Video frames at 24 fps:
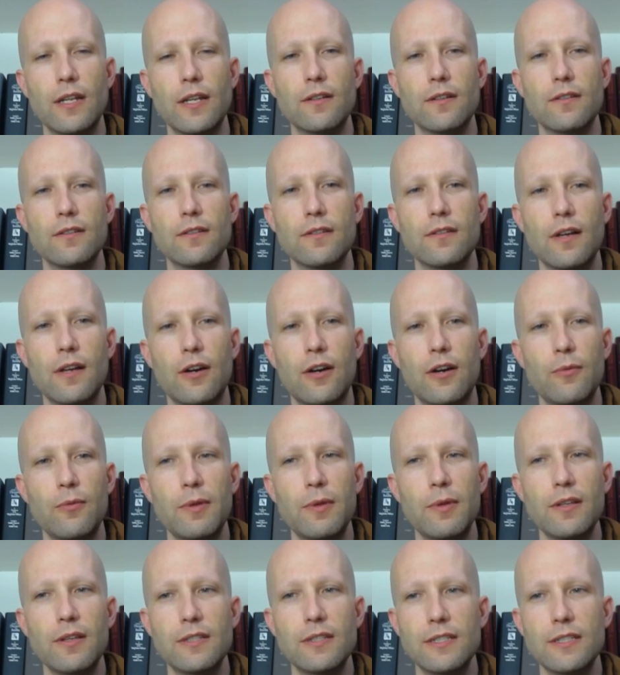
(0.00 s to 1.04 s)
Our
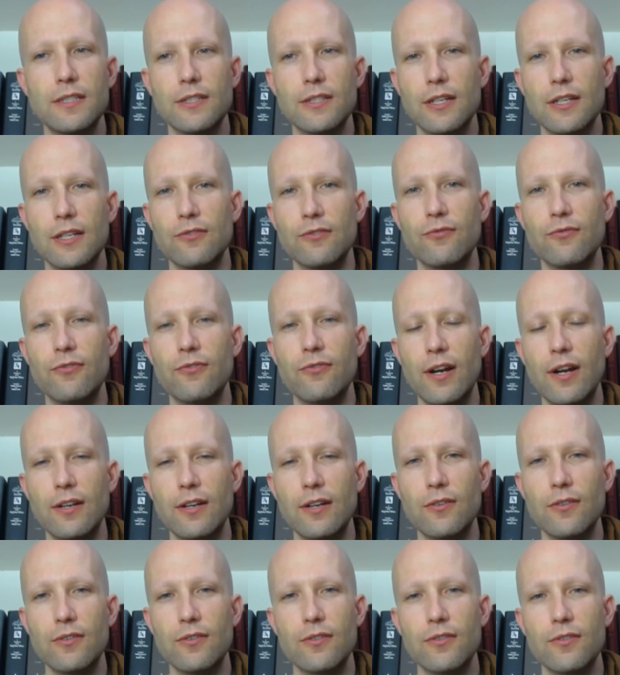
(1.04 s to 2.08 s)
ability to confront
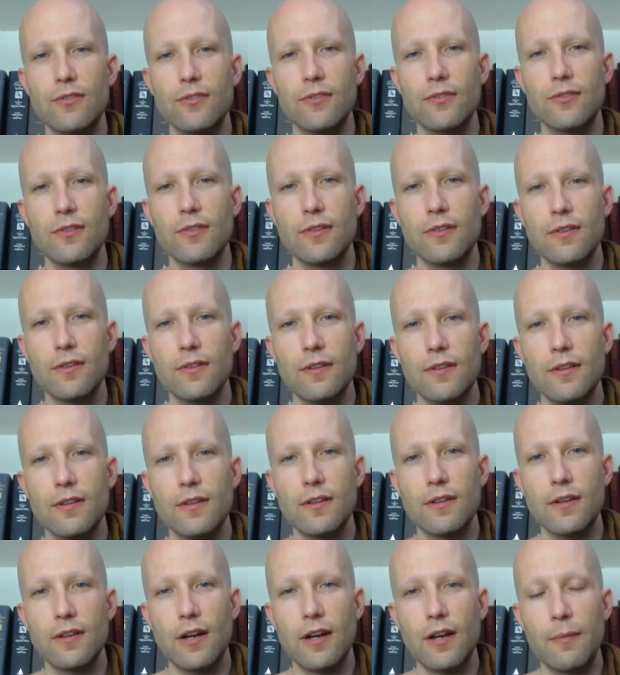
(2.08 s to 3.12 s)

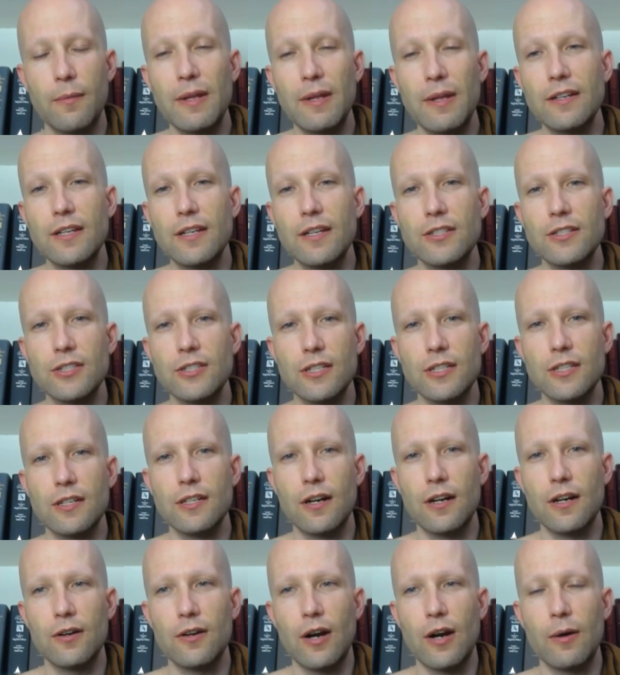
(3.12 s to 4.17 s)
our meditation and
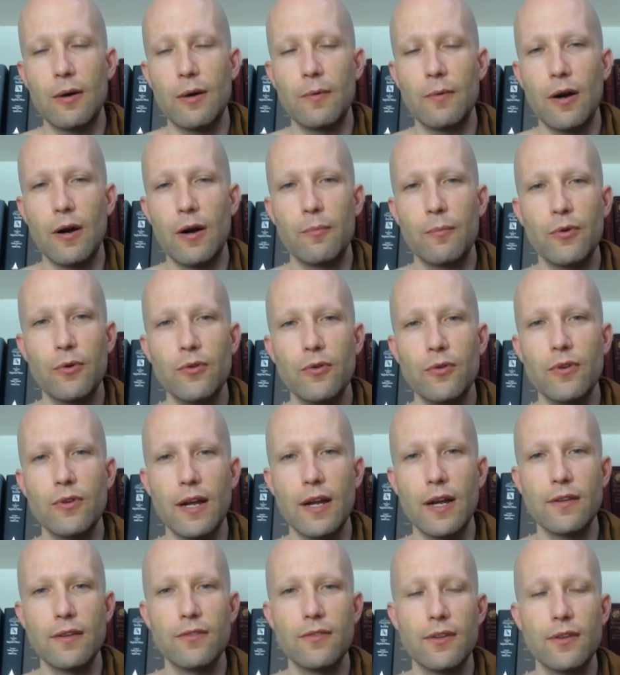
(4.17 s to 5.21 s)
our
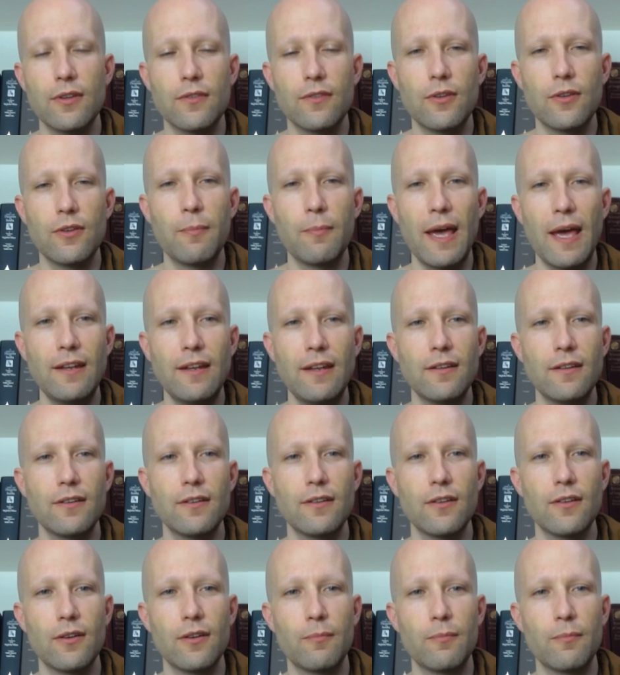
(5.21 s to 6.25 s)
progress is dependent
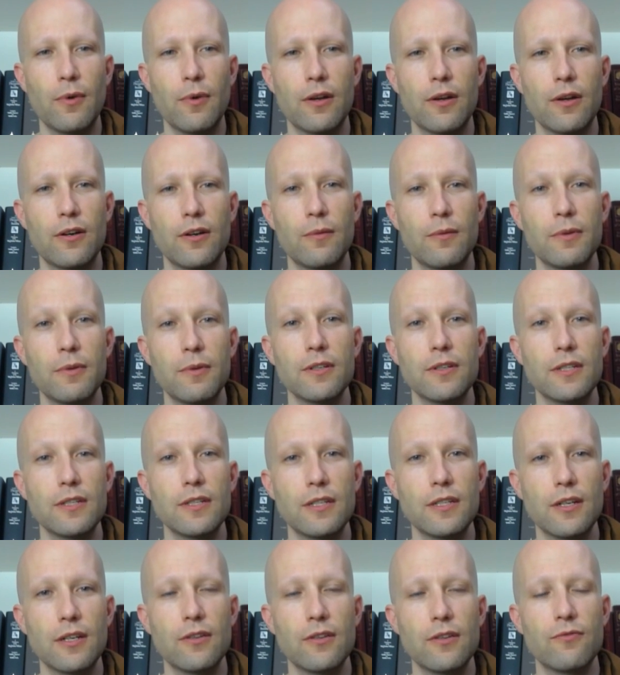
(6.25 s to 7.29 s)
upon our ability to
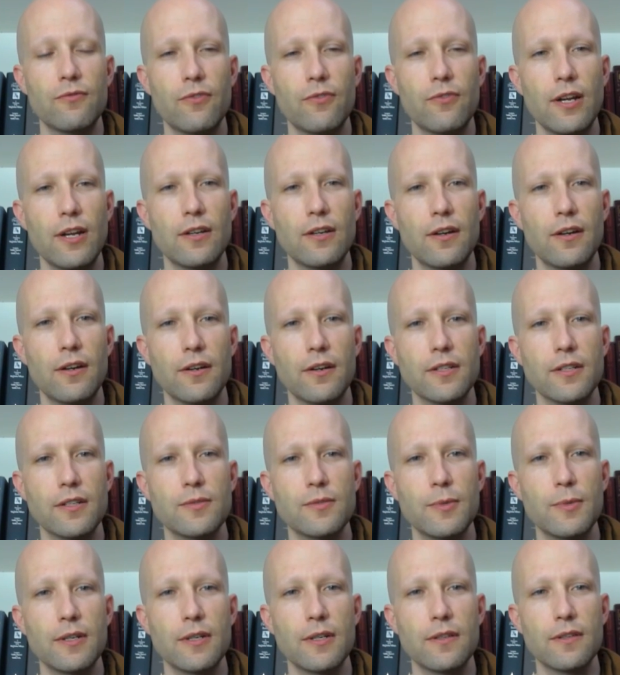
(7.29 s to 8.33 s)
confront our
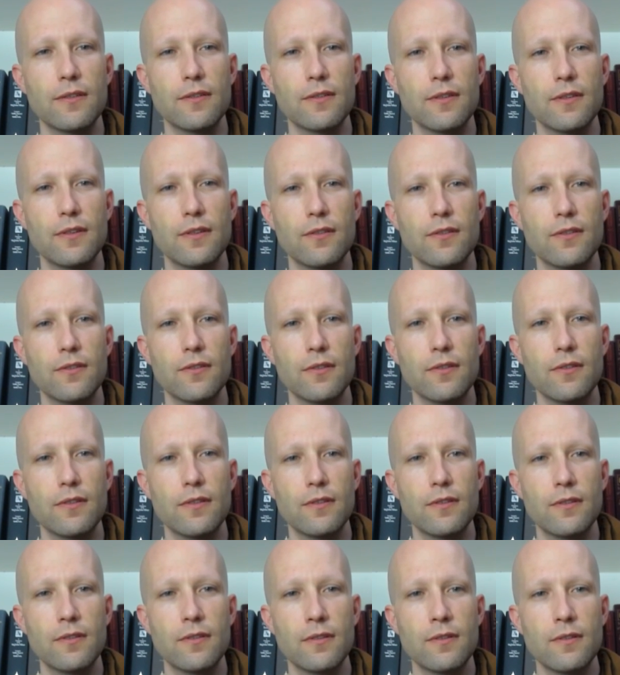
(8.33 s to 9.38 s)
experiences
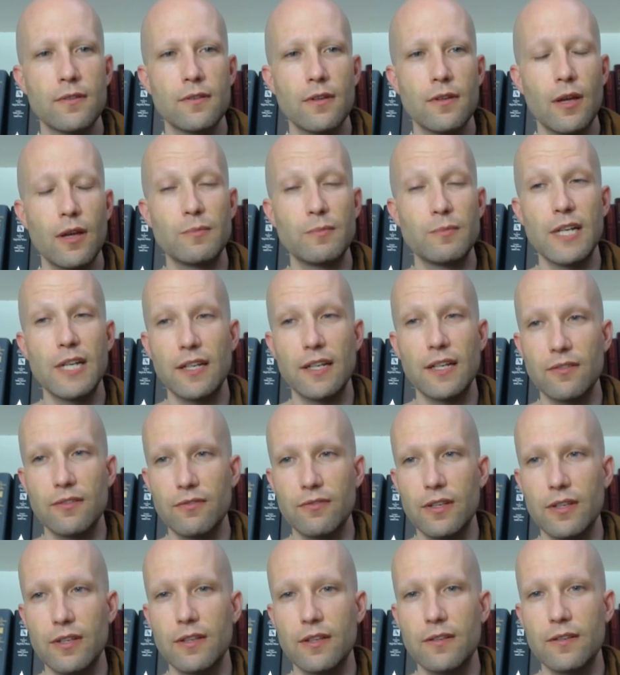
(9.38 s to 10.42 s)
objectively,
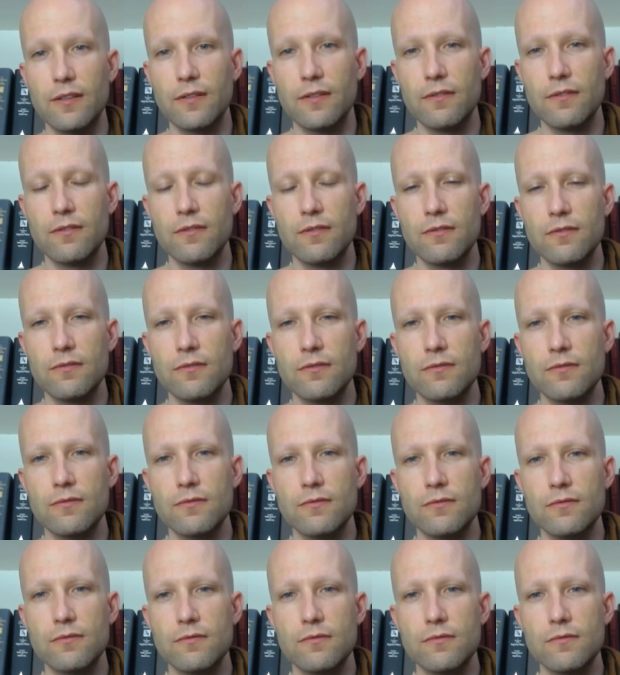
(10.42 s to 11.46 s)

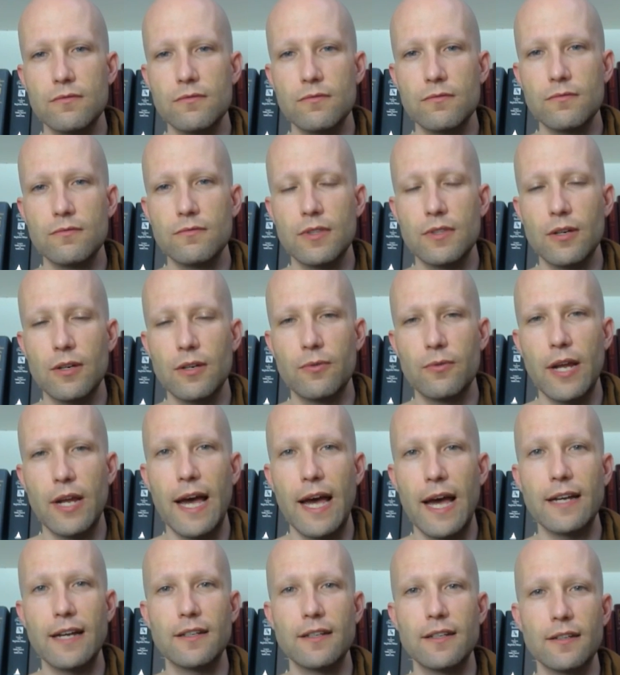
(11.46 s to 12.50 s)
without
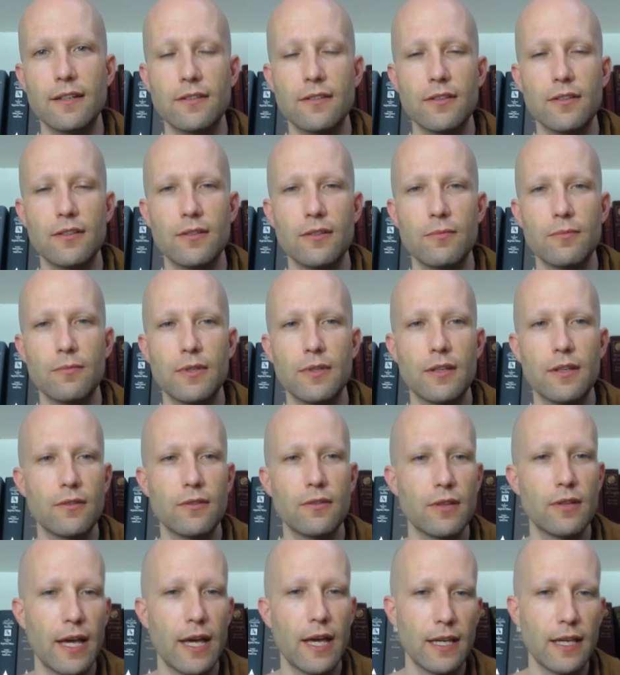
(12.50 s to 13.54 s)
reacting to them, without
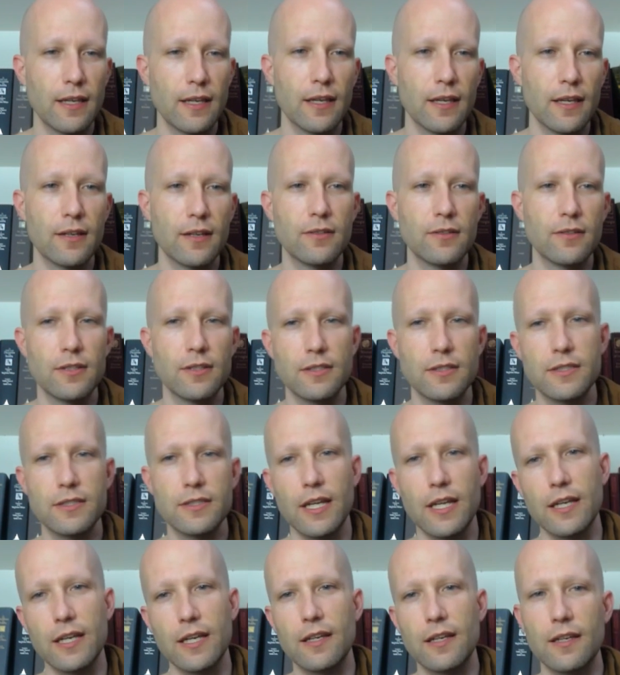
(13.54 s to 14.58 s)
liking or
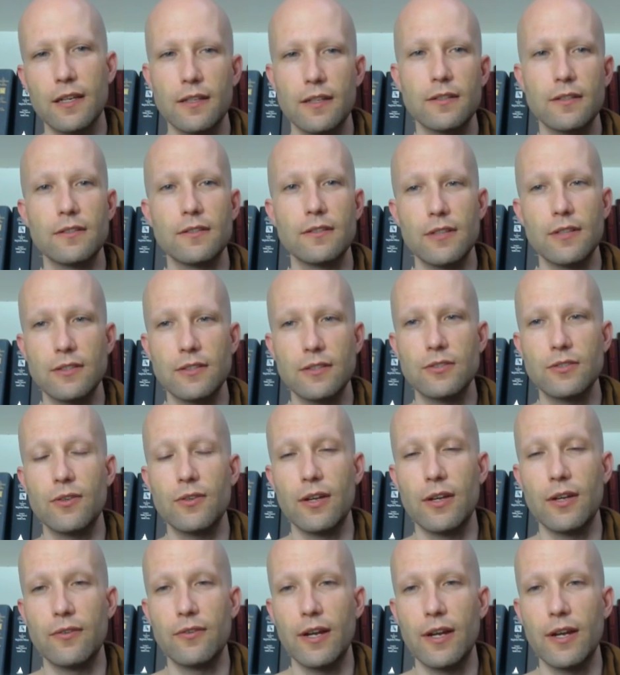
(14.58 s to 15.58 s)
disliking, and so on, right?